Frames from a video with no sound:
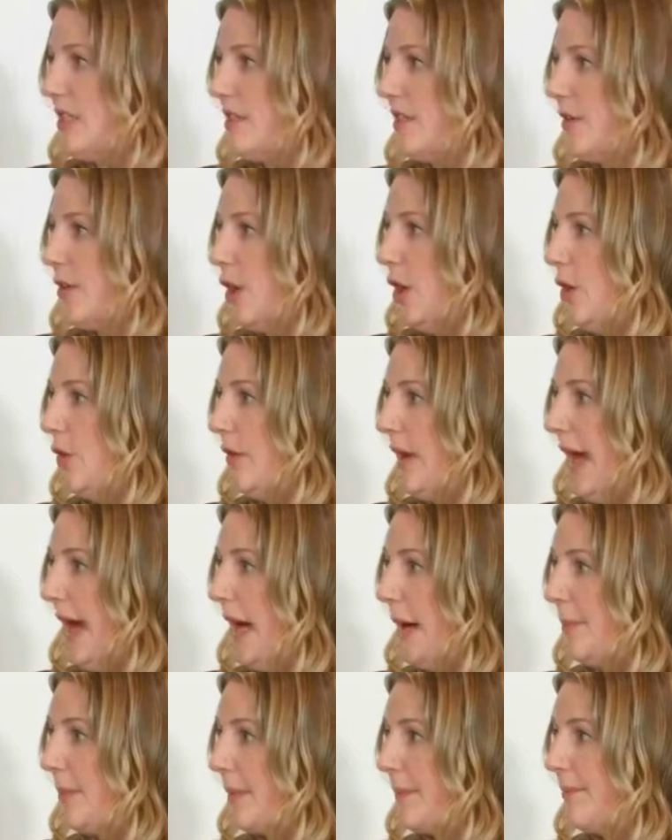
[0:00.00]
into their own
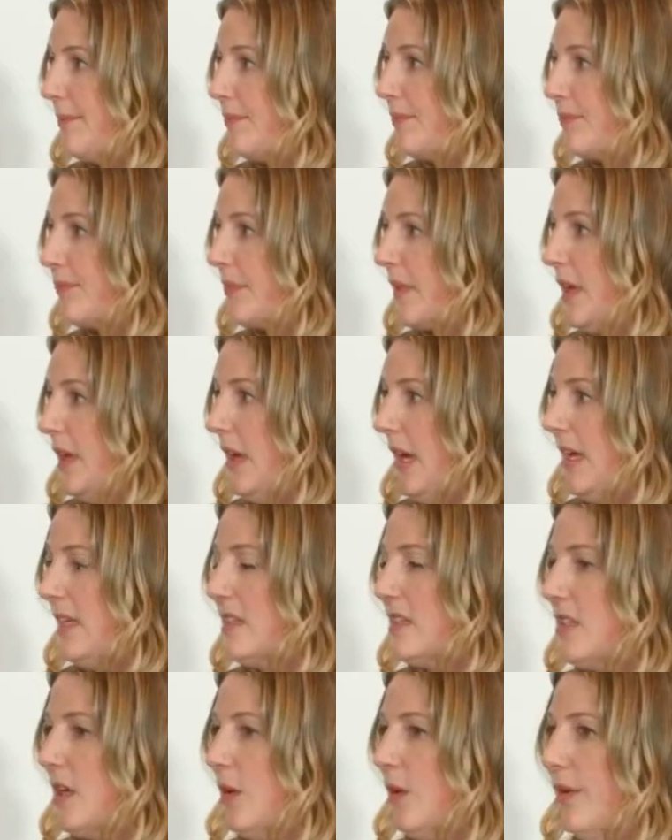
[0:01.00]
app.
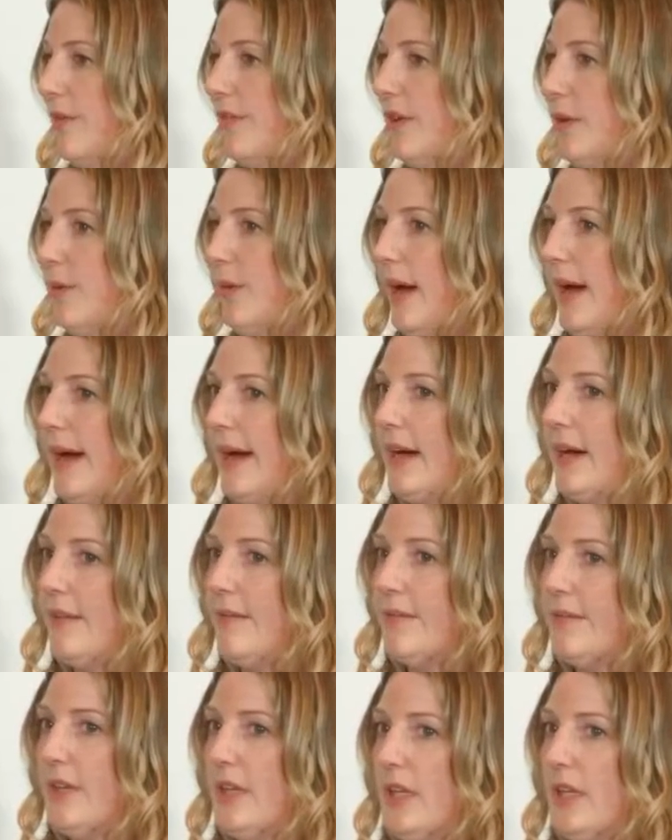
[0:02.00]
And so if you have,